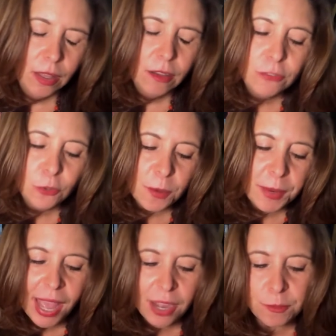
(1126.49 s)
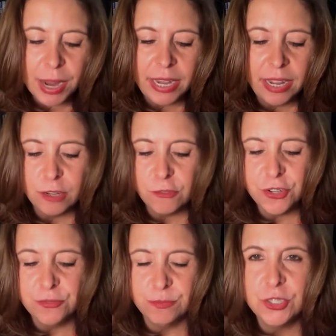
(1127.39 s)
Flora began writing,
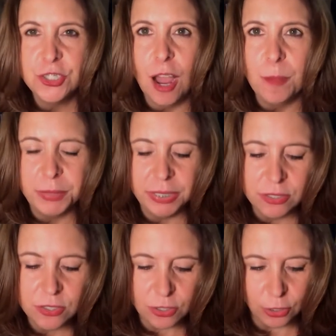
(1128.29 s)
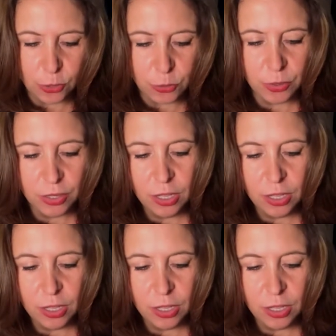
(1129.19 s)
first choppy and slow,